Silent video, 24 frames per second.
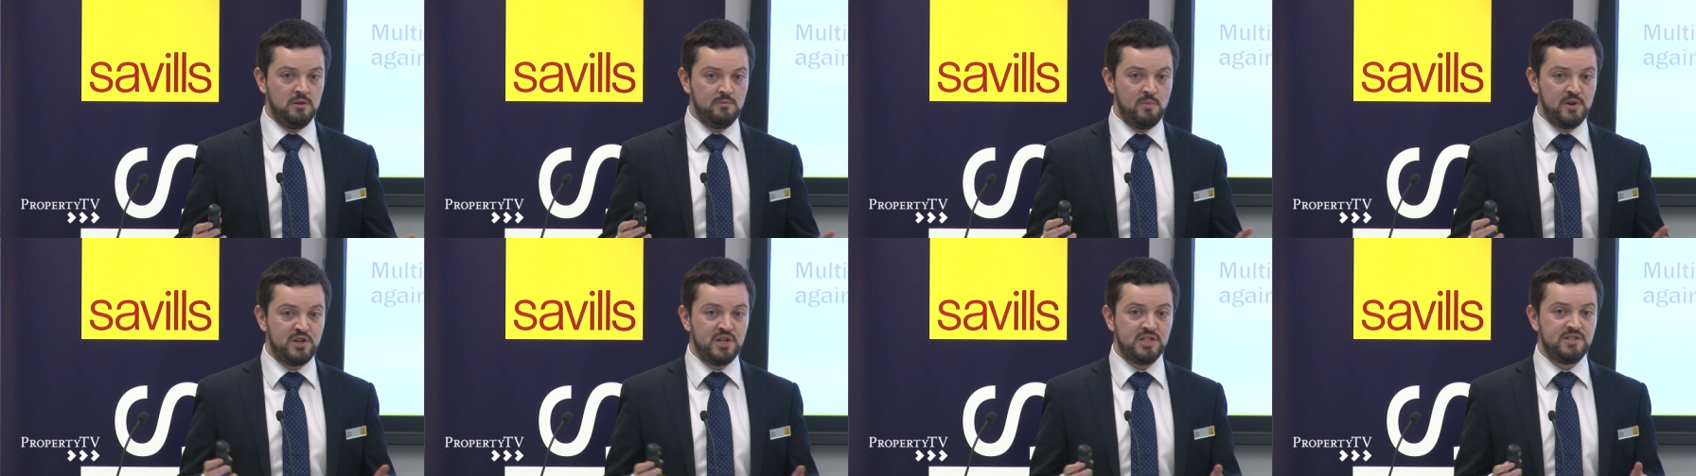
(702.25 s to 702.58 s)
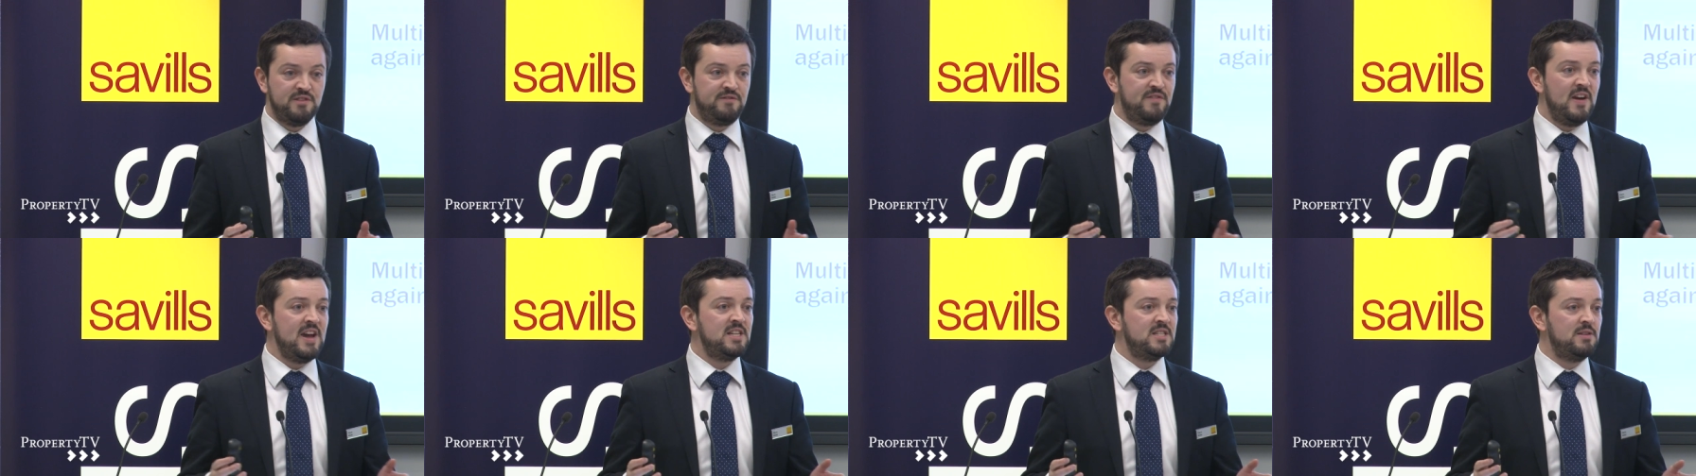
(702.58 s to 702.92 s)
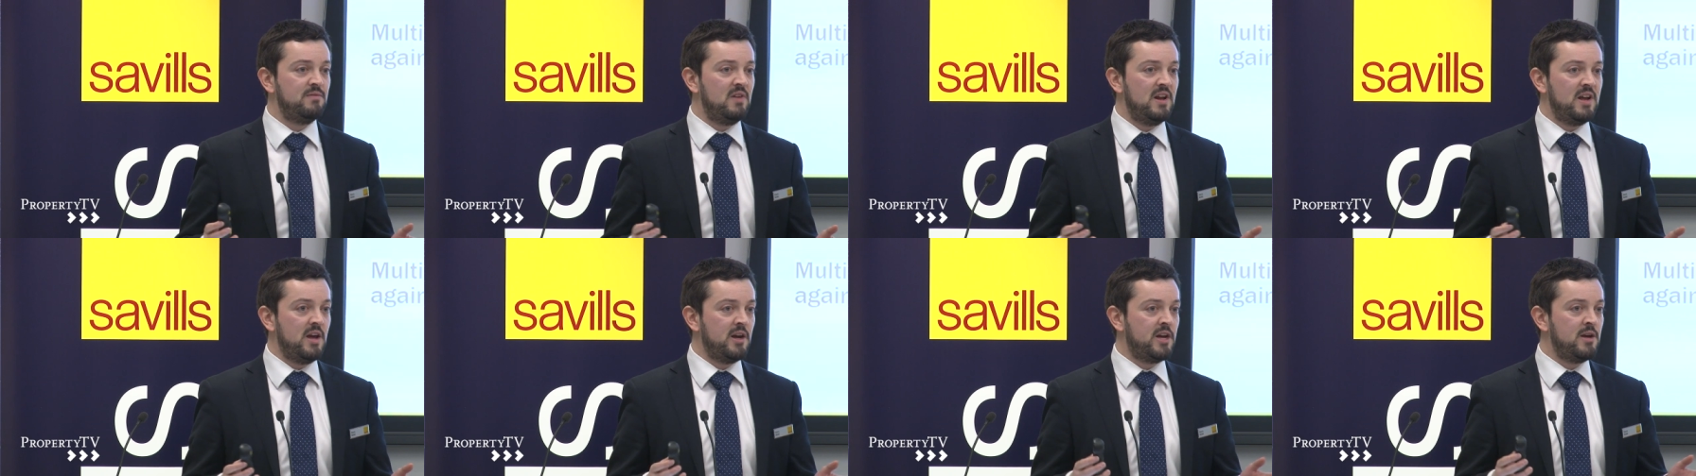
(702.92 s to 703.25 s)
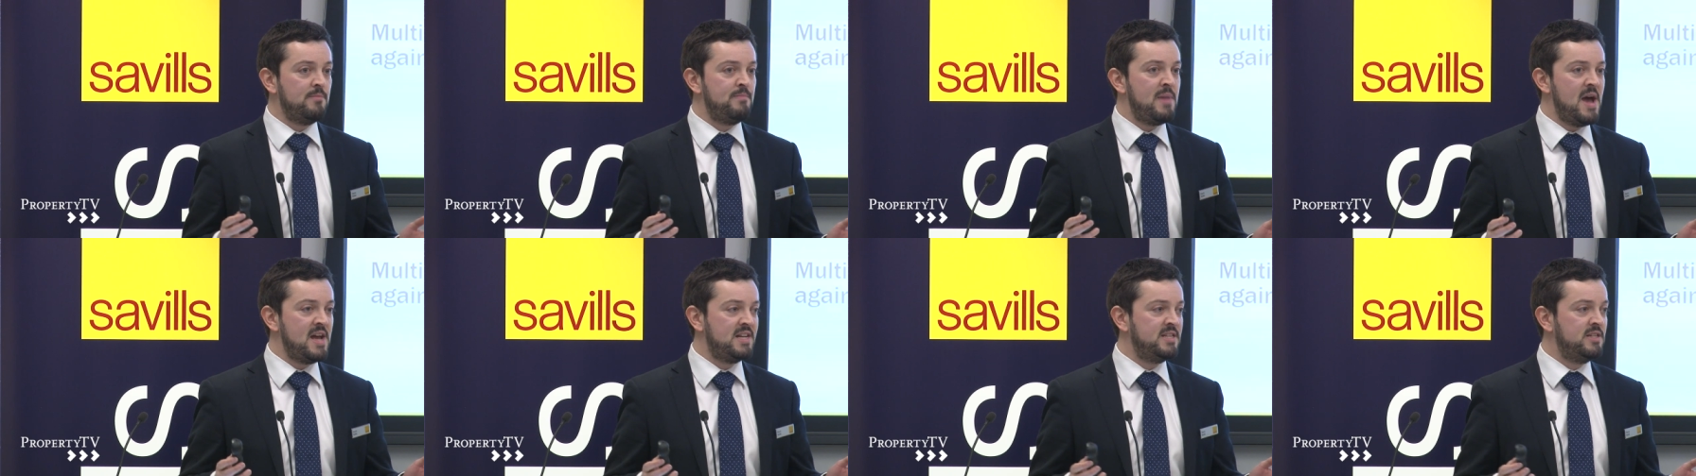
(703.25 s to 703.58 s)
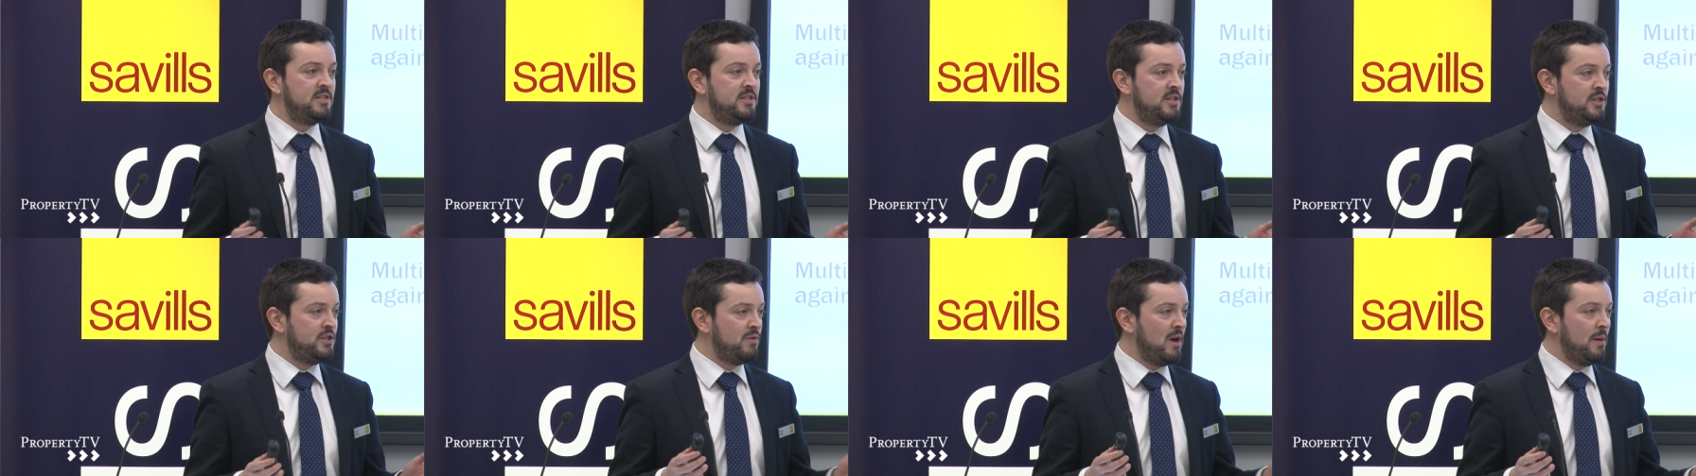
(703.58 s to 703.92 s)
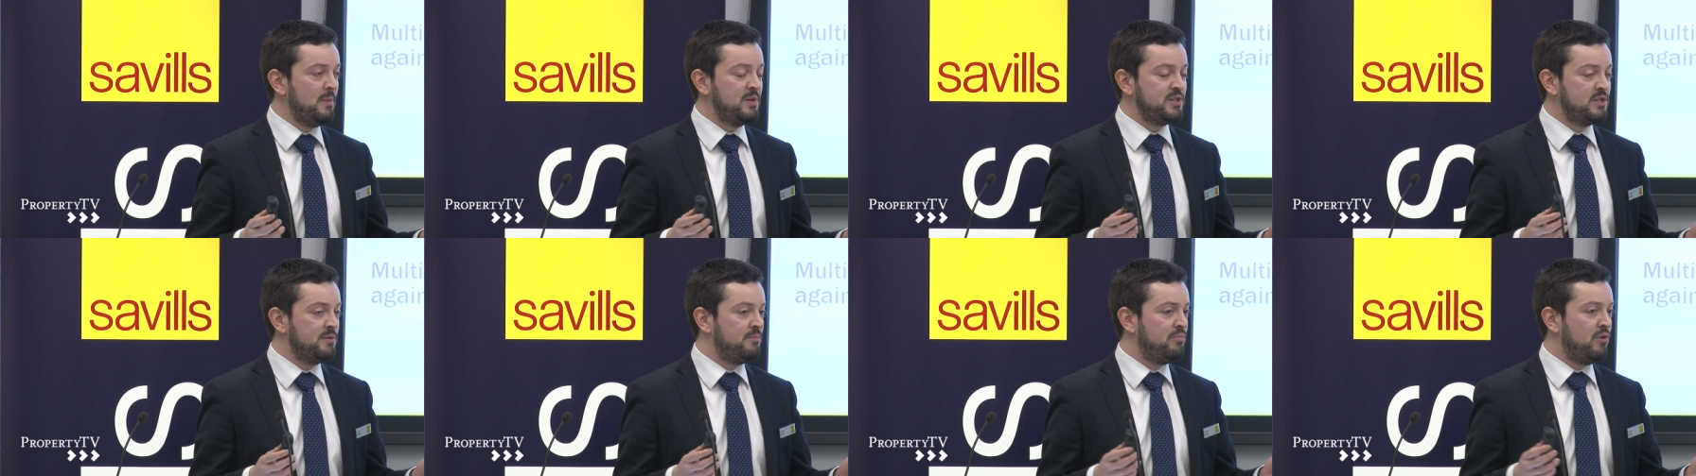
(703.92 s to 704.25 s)
which is effectively a competitor to
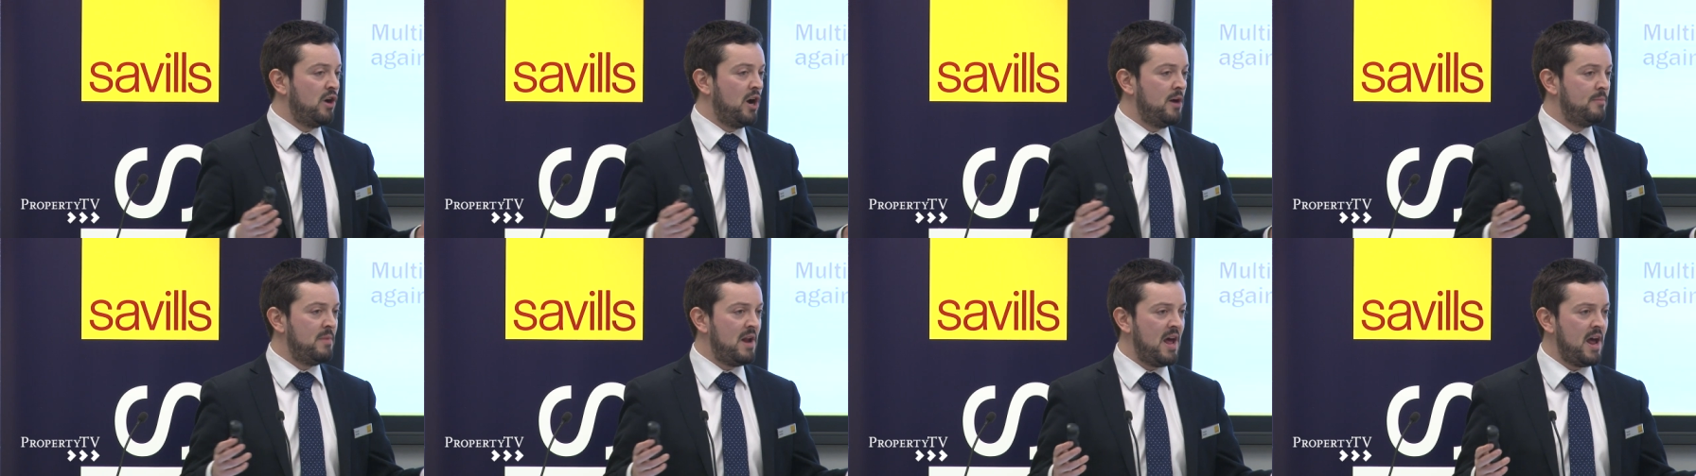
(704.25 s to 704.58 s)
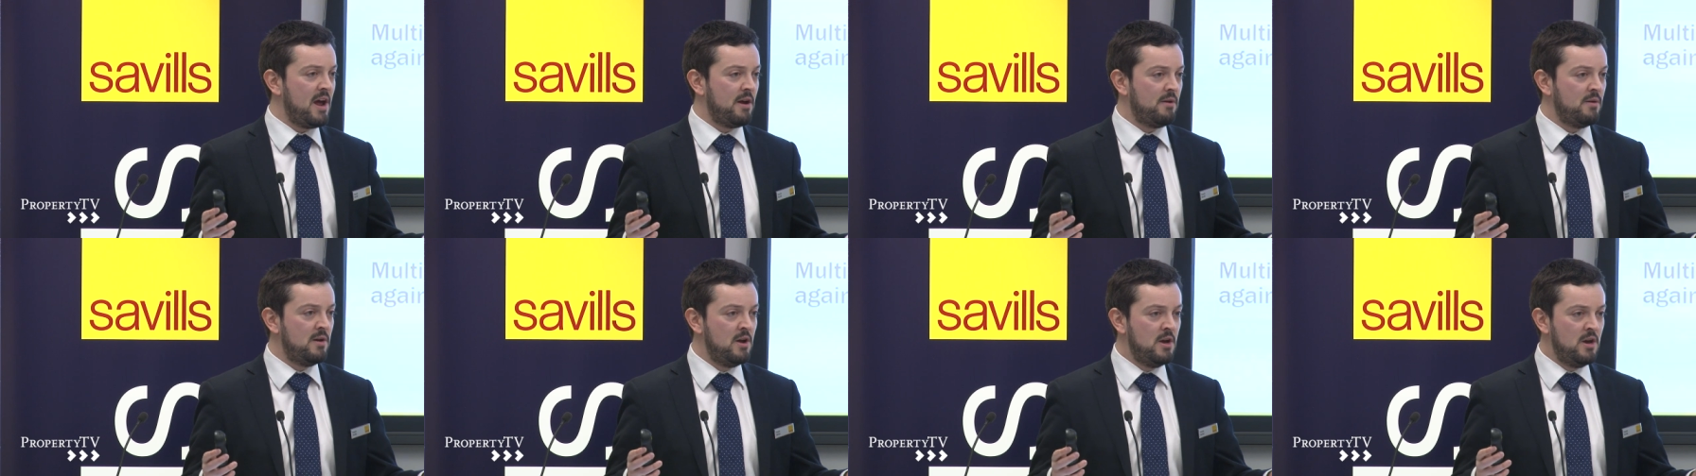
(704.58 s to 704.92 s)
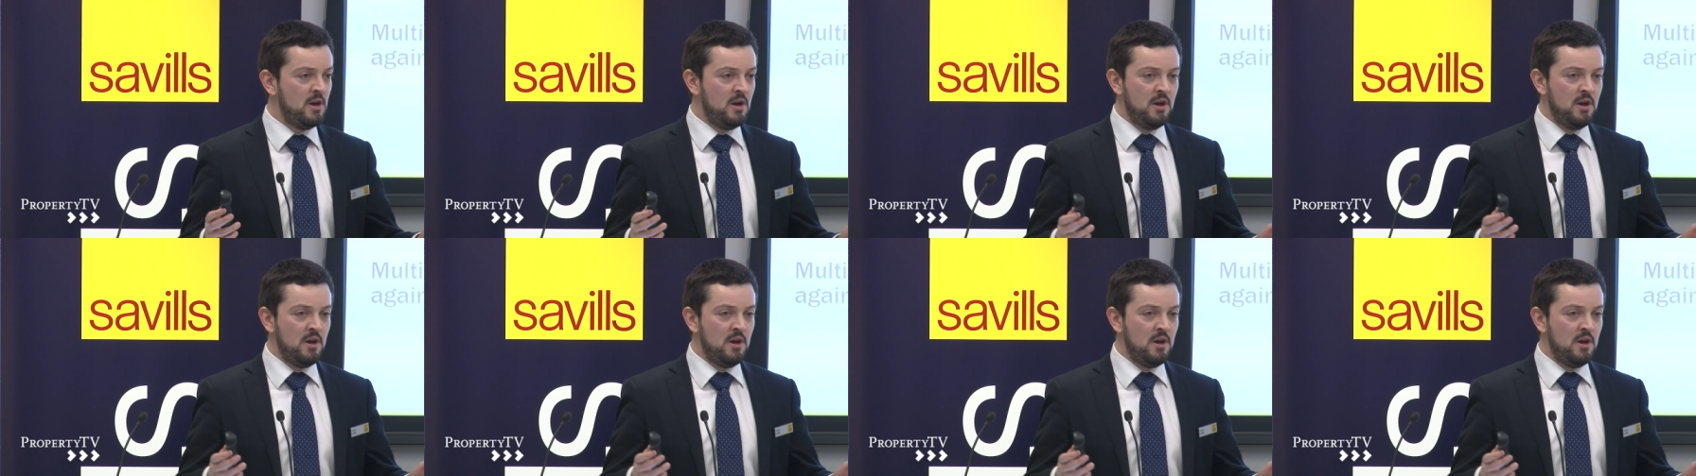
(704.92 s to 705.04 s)
Amazon Prime Now.